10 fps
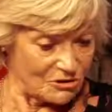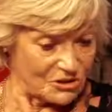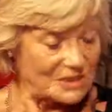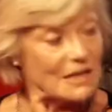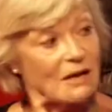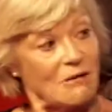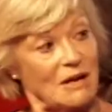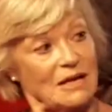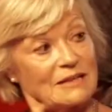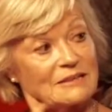they did go
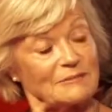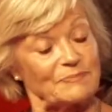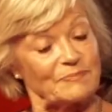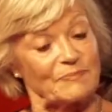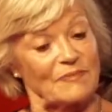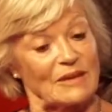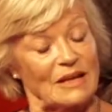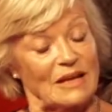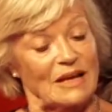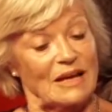ahead.
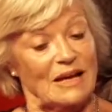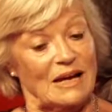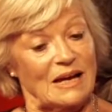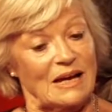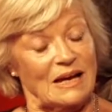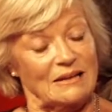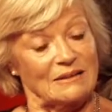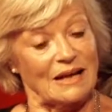And